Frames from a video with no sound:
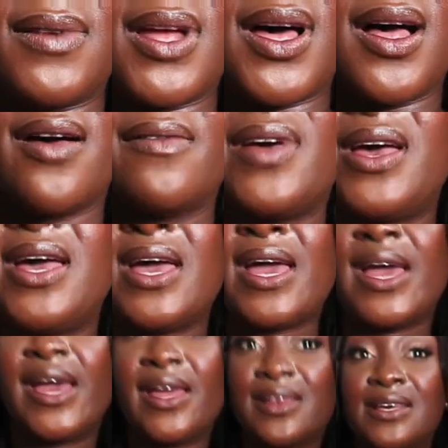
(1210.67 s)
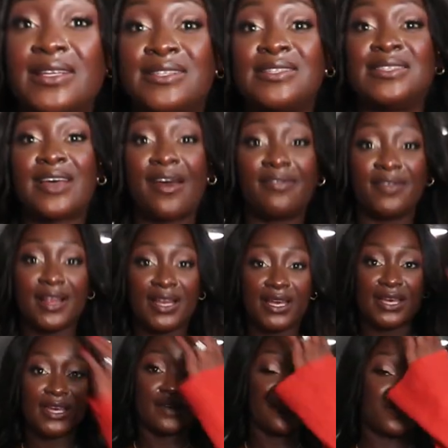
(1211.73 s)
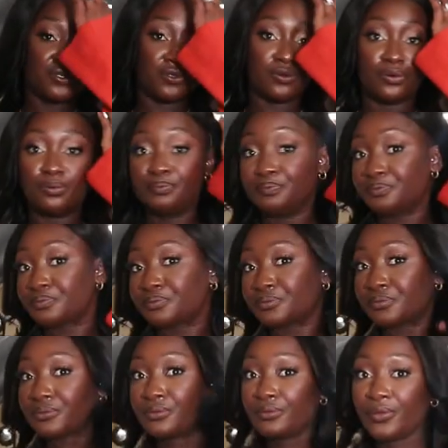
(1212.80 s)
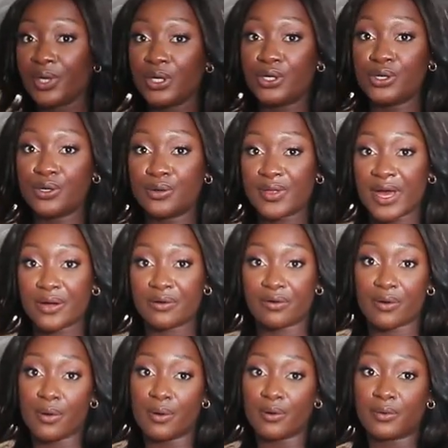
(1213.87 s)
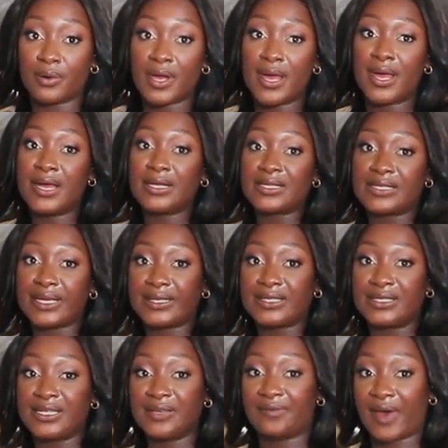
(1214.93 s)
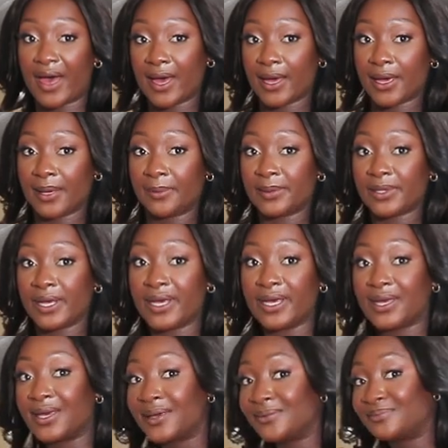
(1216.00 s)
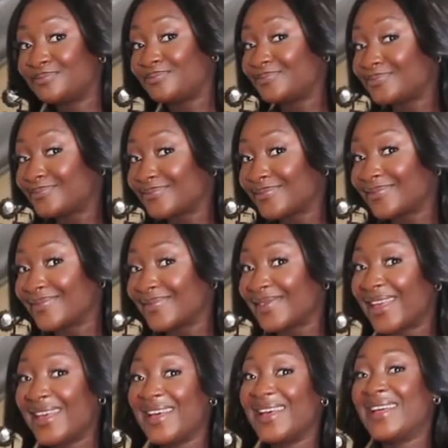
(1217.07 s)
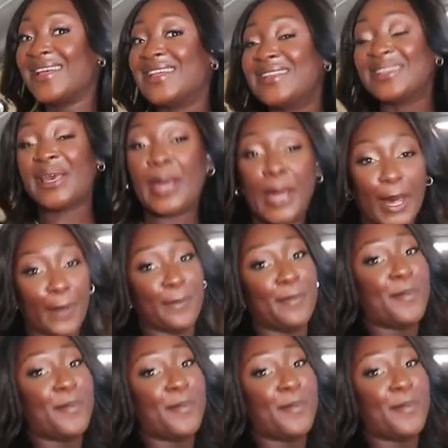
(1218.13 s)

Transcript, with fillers: love. And it definitely gives you, you know, that grown, sexy vibe. Like, like,